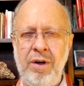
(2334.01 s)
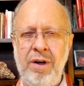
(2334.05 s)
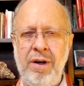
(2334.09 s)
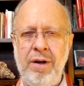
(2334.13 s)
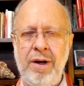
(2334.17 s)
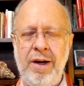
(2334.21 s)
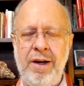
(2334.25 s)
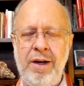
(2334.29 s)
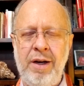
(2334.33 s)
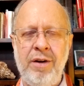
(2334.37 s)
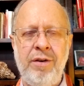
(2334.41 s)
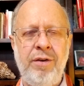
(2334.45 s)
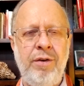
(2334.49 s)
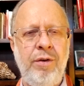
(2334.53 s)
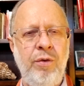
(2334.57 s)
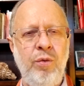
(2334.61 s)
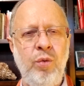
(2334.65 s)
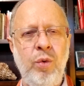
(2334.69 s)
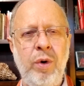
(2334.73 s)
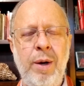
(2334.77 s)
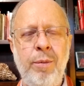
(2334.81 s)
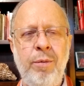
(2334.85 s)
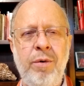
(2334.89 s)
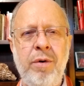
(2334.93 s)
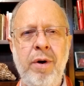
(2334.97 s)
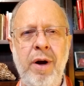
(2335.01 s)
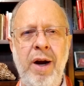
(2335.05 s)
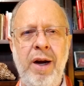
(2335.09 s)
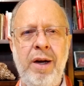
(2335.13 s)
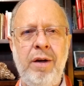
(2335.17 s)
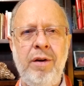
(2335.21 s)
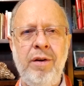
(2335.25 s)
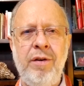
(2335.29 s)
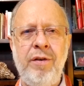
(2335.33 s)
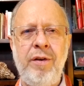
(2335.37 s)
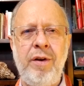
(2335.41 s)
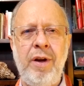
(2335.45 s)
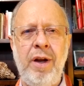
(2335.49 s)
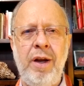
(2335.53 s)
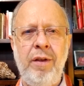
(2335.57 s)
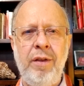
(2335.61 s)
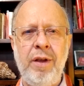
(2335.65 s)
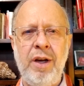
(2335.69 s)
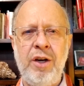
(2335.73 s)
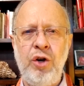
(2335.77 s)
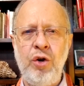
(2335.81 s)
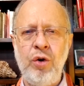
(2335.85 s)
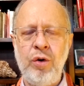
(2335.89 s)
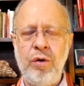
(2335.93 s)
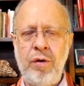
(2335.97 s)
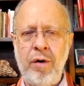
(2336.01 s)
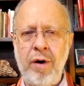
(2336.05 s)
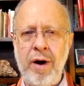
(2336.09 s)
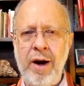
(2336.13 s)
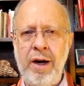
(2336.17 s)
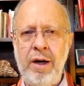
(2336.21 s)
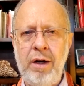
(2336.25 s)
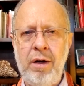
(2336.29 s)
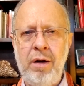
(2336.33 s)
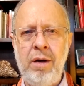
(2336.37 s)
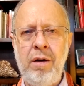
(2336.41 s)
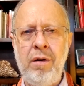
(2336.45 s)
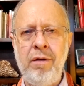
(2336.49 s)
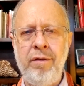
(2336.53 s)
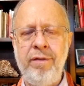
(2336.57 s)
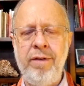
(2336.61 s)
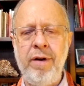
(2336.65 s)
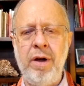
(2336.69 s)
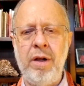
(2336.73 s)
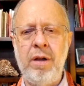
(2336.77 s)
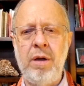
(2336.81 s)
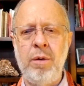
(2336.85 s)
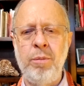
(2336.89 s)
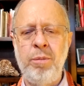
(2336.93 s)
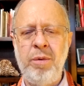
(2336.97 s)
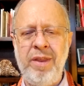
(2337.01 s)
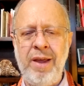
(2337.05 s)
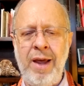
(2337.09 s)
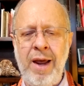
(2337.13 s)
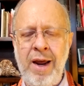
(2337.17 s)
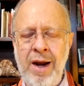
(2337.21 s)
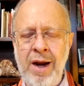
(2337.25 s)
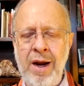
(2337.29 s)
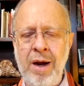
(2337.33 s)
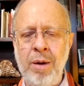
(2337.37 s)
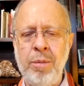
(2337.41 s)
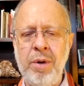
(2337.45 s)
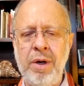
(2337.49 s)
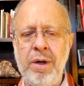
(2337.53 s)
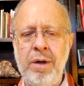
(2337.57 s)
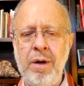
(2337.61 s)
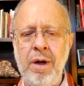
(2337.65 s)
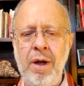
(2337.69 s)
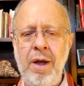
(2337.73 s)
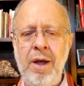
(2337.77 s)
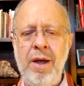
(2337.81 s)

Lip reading: I guess is what I'm trying to say, that you're trying to develop, the habit,